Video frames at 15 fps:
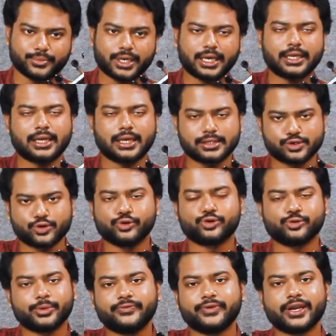it's going
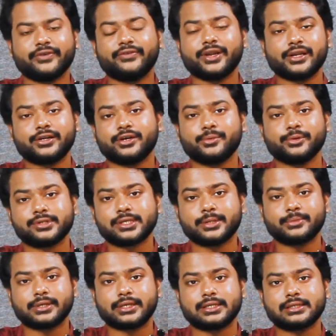to be very
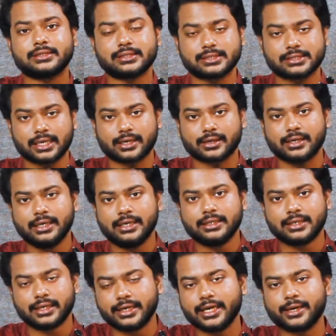troublesome, and the
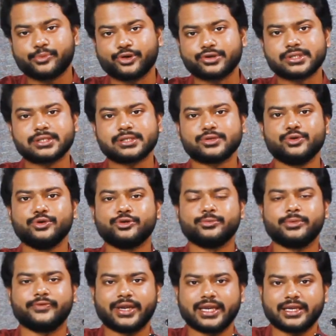learning process is going to
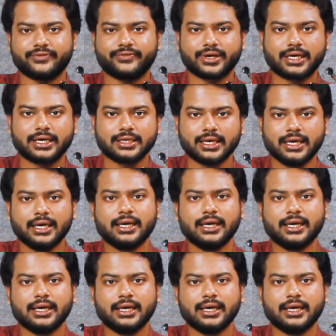be very difficult.